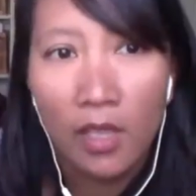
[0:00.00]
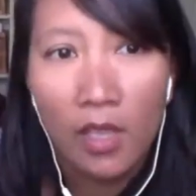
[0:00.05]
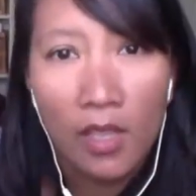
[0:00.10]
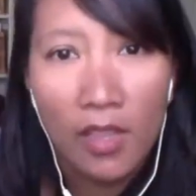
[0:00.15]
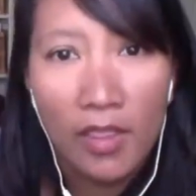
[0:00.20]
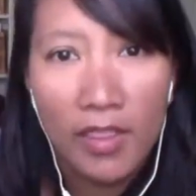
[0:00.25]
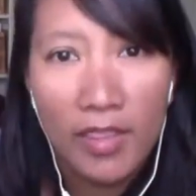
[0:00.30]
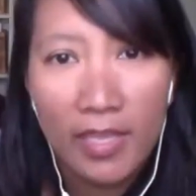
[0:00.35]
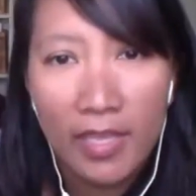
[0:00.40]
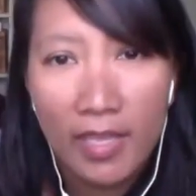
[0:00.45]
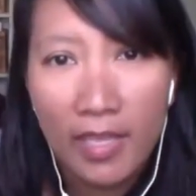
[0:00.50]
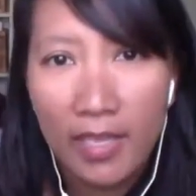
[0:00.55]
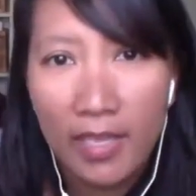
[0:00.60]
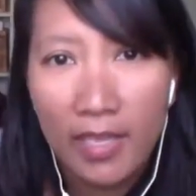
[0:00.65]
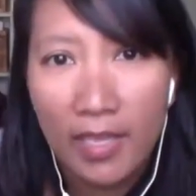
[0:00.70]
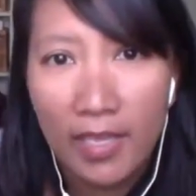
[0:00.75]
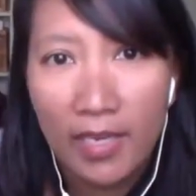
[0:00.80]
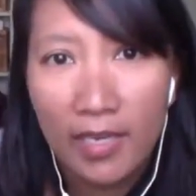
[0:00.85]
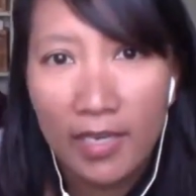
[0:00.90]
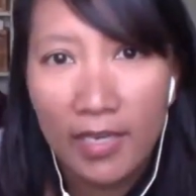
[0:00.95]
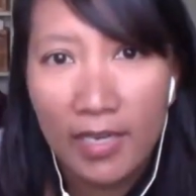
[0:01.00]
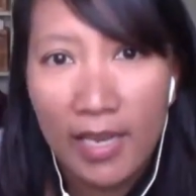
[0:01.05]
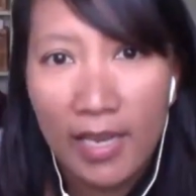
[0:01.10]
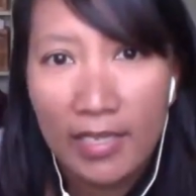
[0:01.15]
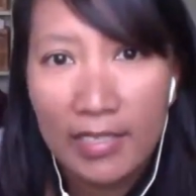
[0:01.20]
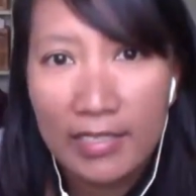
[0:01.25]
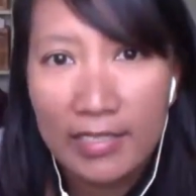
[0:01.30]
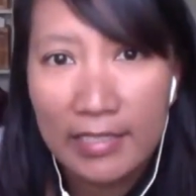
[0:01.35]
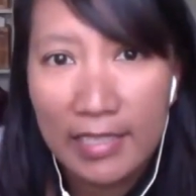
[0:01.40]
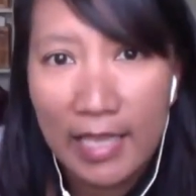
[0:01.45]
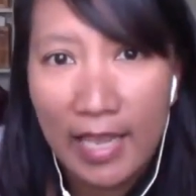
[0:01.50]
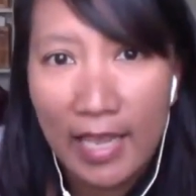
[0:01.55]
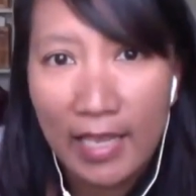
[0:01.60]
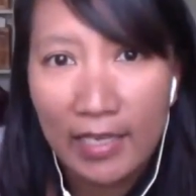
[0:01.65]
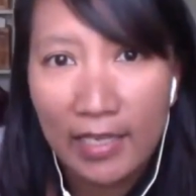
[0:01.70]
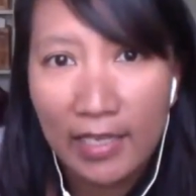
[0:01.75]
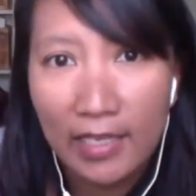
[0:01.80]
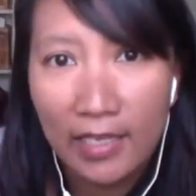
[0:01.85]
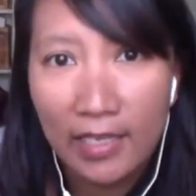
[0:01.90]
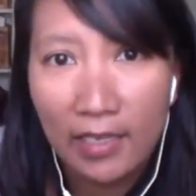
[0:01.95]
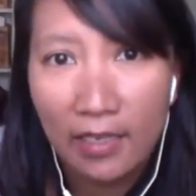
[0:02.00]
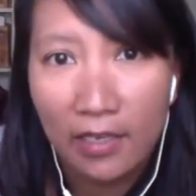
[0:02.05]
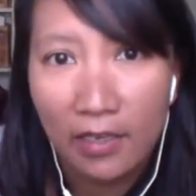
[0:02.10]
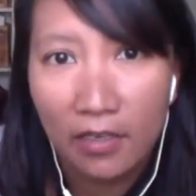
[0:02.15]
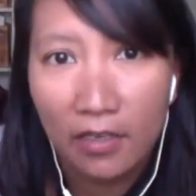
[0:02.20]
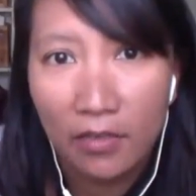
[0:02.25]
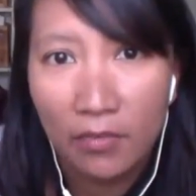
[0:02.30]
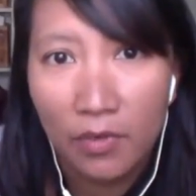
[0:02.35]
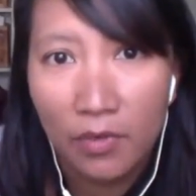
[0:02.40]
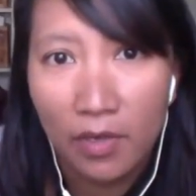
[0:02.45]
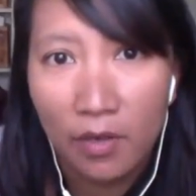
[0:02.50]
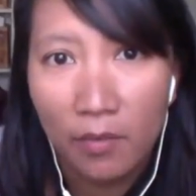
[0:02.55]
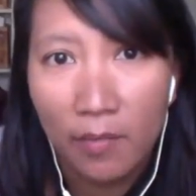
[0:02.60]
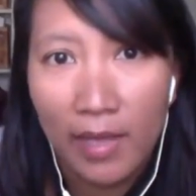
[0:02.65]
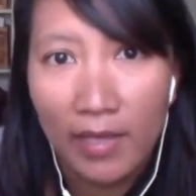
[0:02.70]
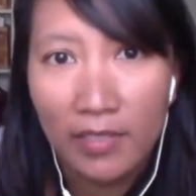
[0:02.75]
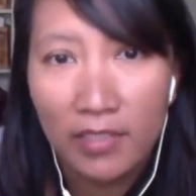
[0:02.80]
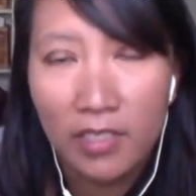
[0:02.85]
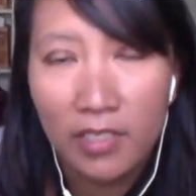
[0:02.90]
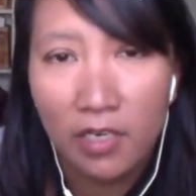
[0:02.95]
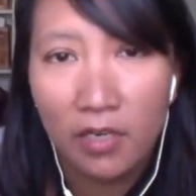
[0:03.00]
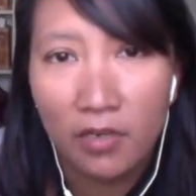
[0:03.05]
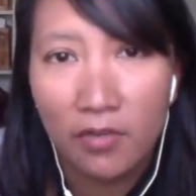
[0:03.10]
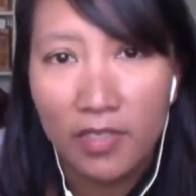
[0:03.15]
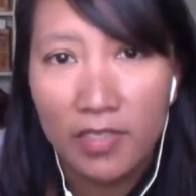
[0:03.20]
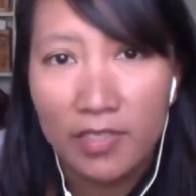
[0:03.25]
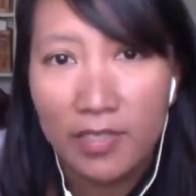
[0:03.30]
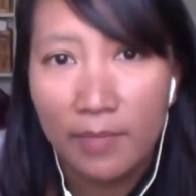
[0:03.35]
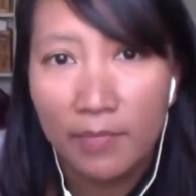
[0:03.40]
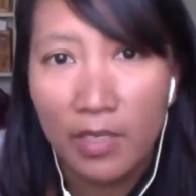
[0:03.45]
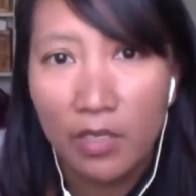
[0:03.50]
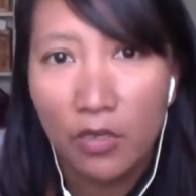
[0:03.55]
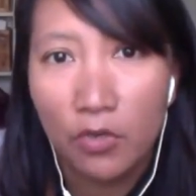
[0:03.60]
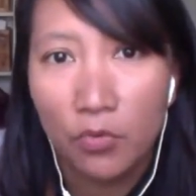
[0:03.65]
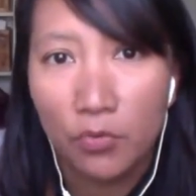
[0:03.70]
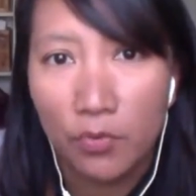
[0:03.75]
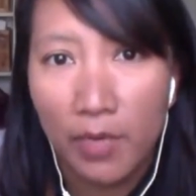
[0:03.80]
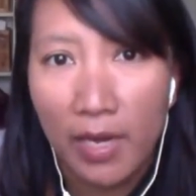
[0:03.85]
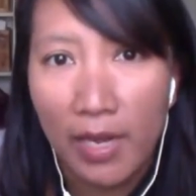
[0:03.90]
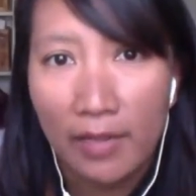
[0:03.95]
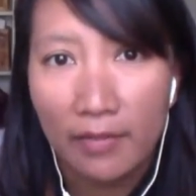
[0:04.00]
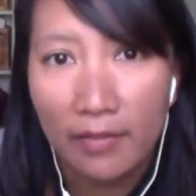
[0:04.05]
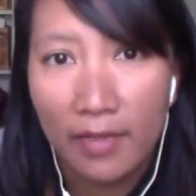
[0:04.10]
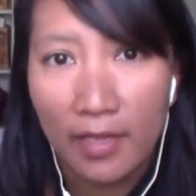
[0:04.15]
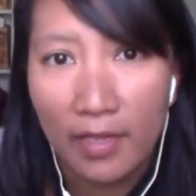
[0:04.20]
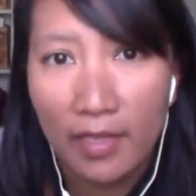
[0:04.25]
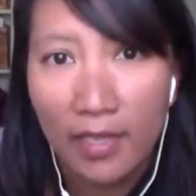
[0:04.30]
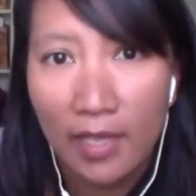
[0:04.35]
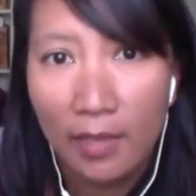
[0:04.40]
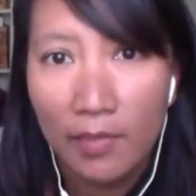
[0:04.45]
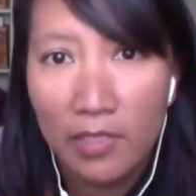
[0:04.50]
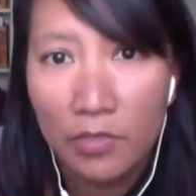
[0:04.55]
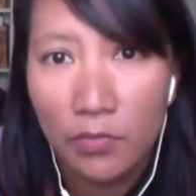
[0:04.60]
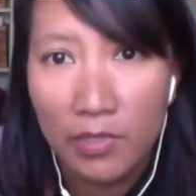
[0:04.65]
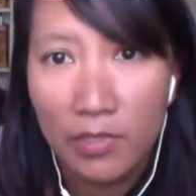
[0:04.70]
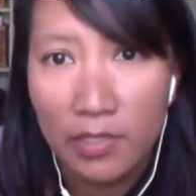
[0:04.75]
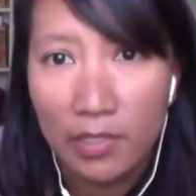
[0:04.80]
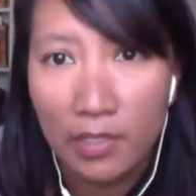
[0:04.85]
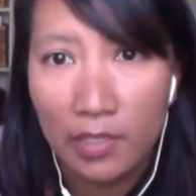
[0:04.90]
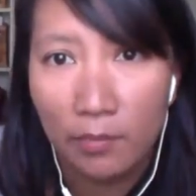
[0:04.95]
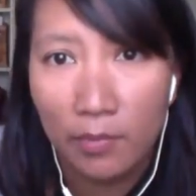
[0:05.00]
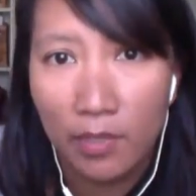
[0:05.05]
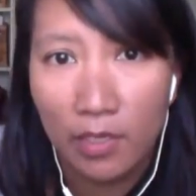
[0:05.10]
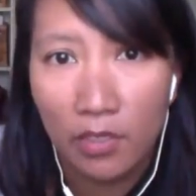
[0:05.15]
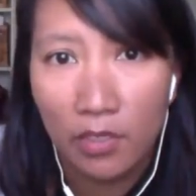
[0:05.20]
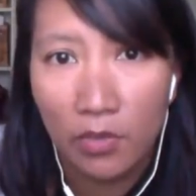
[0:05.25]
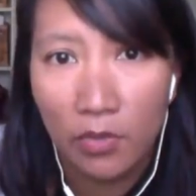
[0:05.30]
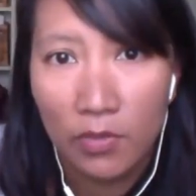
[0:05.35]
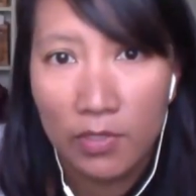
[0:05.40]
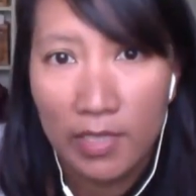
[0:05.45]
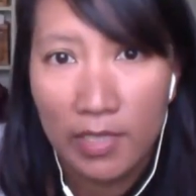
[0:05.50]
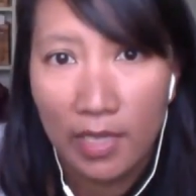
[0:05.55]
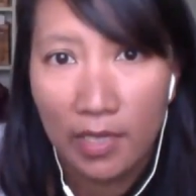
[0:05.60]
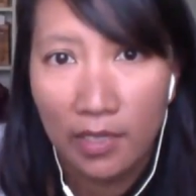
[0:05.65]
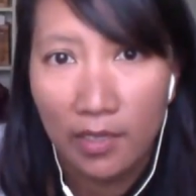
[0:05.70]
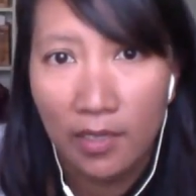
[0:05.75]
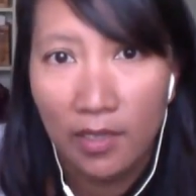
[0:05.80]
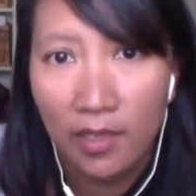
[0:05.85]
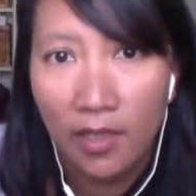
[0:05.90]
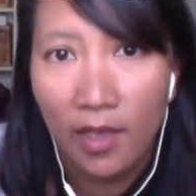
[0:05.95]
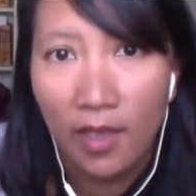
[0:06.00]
The next slide here, we'll go back to here. There's something great that Kim has recently been using.